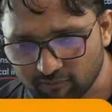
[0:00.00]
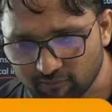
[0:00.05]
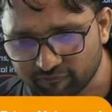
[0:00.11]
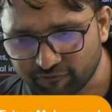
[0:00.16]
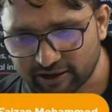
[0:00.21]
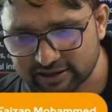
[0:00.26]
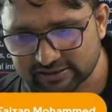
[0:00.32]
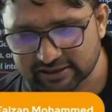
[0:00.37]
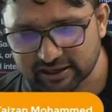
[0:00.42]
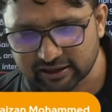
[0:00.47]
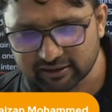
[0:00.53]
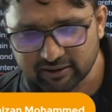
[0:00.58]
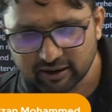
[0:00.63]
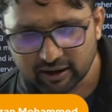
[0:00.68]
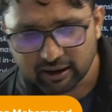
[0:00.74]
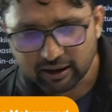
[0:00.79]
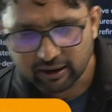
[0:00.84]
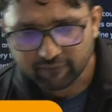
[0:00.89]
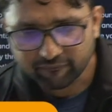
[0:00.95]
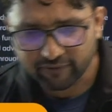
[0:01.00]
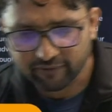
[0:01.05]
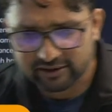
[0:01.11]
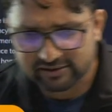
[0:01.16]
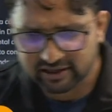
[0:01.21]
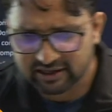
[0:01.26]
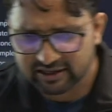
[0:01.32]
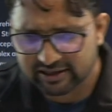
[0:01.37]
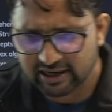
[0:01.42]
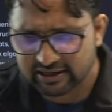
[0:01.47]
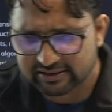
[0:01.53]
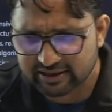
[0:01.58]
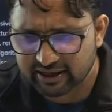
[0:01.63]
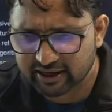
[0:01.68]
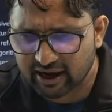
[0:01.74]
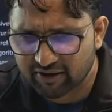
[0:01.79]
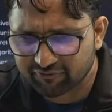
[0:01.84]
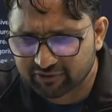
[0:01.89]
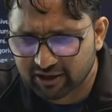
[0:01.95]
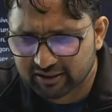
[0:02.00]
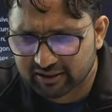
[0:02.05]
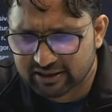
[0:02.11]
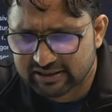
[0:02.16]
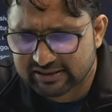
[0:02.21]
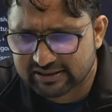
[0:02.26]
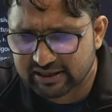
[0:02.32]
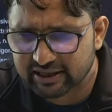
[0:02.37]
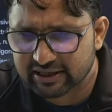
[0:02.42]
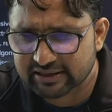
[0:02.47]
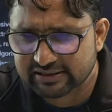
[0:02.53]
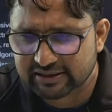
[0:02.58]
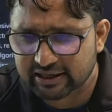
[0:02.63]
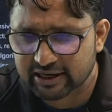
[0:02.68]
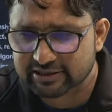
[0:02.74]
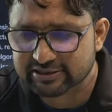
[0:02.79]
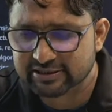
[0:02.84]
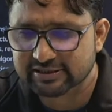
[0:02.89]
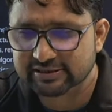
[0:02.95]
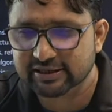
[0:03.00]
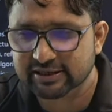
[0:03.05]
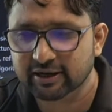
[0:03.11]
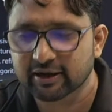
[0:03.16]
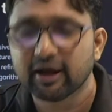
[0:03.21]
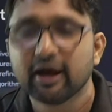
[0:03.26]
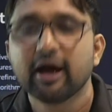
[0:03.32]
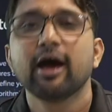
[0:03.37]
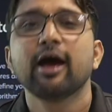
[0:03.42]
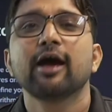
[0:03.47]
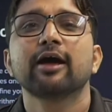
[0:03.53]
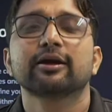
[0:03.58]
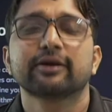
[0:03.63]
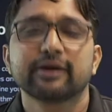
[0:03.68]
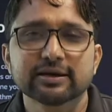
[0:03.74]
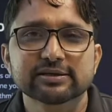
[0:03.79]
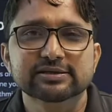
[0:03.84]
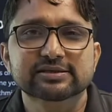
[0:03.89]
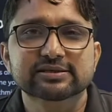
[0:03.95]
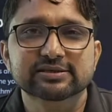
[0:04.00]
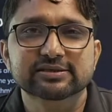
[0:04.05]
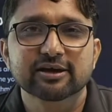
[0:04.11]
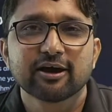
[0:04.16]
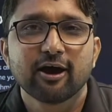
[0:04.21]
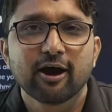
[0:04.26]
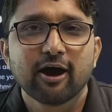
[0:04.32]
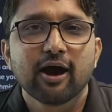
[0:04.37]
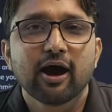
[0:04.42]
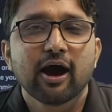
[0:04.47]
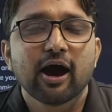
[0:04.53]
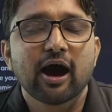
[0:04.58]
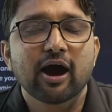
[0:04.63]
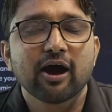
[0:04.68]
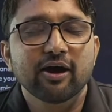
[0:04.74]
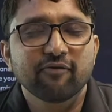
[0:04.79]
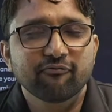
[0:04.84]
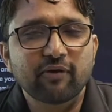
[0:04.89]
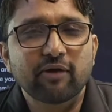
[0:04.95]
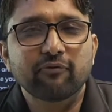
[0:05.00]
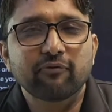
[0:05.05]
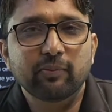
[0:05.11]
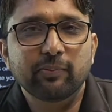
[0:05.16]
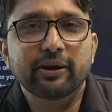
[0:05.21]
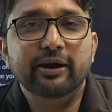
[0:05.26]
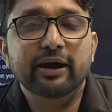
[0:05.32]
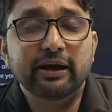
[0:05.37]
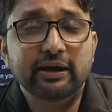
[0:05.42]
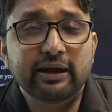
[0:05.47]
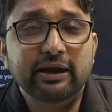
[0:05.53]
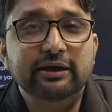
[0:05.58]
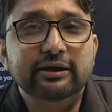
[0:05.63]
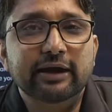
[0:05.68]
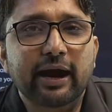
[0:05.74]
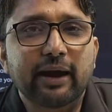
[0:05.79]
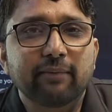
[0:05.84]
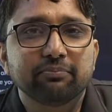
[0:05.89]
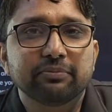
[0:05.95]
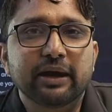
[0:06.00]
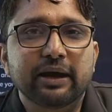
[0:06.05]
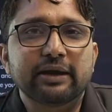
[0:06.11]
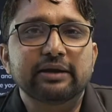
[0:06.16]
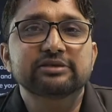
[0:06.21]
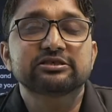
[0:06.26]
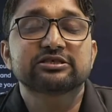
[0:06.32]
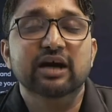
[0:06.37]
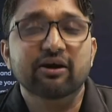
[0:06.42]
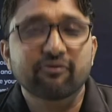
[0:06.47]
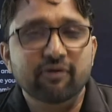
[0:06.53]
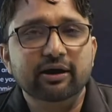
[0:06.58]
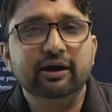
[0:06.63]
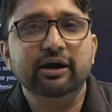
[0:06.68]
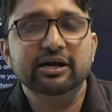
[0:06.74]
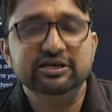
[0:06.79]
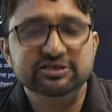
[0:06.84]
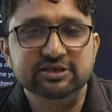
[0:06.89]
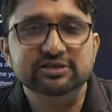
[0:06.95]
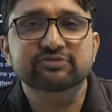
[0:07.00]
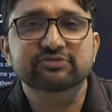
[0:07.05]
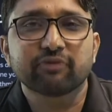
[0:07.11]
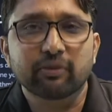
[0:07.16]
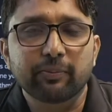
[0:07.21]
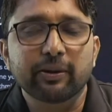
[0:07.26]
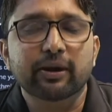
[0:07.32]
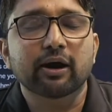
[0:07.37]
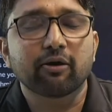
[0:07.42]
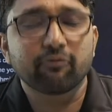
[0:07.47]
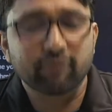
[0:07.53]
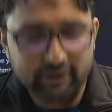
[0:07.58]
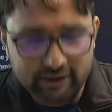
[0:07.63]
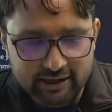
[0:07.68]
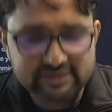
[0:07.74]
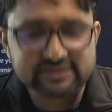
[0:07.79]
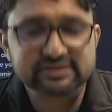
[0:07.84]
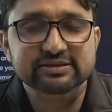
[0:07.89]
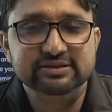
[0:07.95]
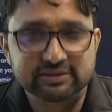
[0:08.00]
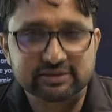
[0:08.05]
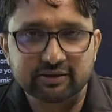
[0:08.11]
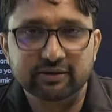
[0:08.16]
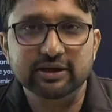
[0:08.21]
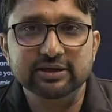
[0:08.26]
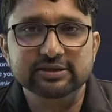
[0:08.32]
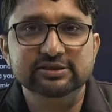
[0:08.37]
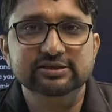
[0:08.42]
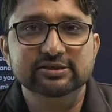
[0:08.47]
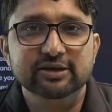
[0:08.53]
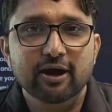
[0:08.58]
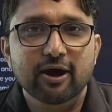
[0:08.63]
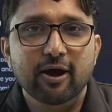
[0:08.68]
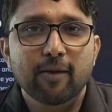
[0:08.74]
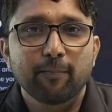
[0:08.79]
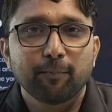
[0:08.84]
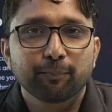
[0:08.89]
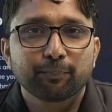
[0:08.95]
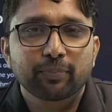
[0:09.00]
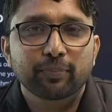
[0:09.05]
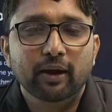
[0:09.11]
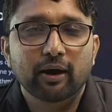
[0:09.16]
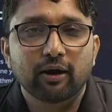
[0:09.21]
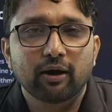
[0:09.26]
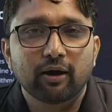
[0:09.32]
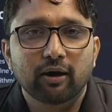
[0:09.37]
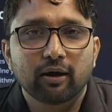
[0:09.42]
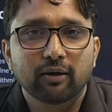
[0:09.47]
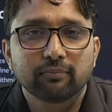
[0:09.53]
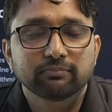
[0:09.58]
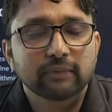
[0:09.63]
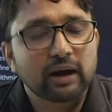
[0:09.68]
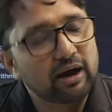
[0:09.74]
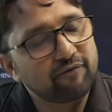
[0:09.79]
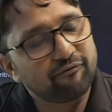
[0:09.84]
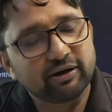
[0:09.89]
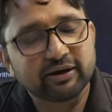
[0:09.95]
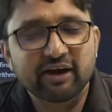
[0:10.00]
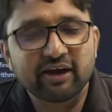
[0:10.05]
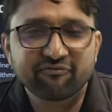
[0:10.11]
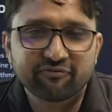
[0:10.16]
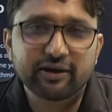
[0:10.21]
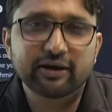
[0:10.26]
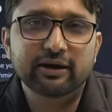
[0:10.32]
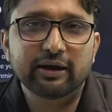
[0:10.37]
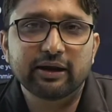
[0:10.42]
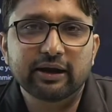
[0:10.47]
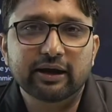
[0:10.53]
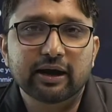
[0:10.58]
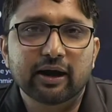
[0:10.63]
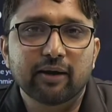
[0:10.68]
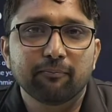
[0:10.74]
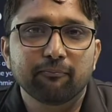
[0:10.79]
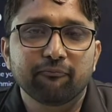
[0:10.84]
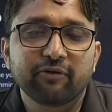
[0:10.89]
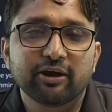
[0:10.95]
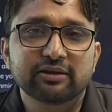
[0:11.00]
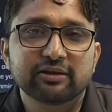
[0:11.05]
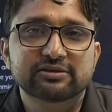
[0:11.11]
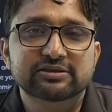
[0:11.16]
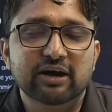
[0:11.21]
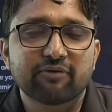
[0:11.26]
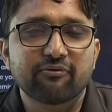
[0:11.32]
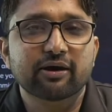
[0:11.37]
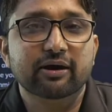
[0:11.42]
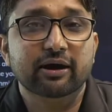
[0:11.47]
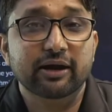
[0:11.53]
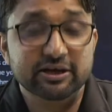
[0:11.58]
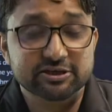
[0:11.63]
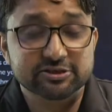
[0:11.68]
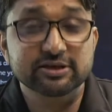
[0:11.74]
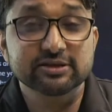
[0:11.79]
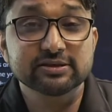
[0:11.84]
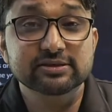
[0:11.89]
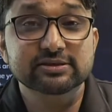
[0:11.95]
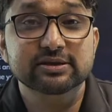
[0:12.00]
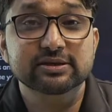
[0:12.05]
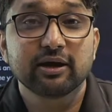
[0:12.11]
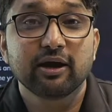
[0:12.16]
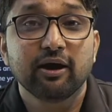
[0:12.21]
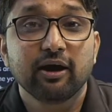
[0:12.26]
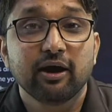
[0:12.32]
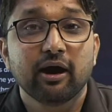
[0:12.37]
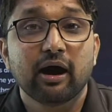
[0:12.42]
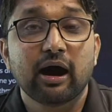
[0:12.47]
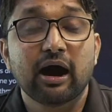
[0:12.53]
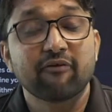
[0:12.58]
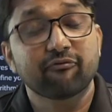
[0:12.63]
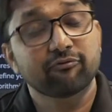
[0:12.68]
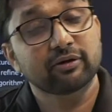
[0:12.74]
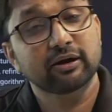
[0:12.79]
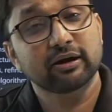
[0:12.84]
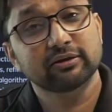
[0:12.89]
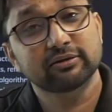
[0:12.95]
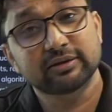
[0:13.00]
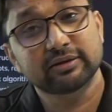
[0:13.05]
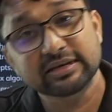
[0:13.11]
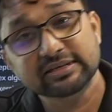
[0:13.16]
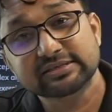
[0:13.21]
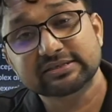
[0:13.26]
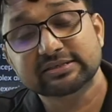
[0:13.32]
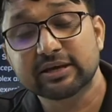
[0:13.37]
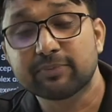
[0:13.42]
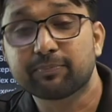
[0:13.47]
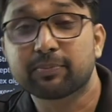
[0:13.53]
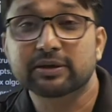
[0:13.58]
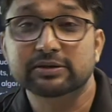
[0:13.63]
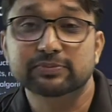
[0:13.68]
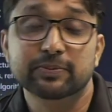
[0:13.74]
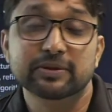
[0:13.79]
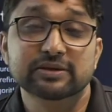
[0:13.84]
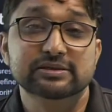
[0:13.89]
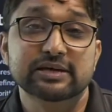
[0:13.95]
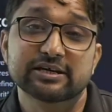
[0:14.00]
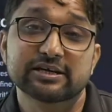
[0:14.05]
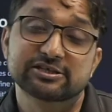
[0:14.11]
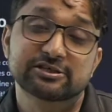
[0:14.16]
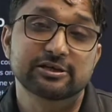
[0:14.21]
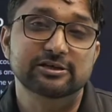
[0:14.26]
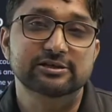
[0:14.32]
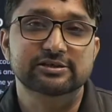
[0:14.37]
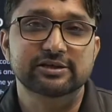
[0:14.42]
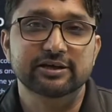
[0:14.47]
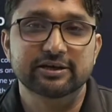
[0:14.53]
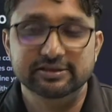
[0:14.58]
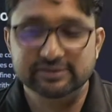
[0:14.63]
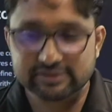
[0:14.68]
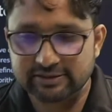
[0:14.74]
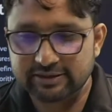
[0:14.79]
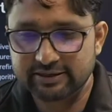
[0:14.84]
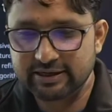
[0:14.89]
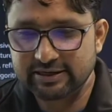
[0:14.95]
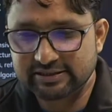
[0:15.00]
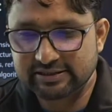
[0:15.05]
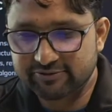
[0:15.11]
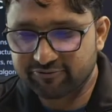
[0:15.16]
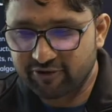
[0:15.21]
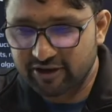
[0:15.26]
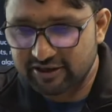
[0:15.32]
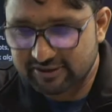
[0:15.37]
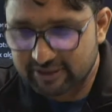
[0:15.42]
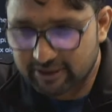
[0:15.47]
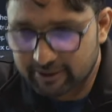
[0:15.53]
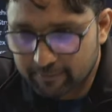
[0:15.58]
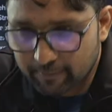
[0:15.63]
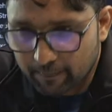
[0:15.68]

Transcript: Faizan. Faizan is asking, after this series collection, sir, yes, if I will be getting time, then Java collections will be covered. Yes, yes. I will definitely come with Java collections after this C++ STL series. Yes, Faizan.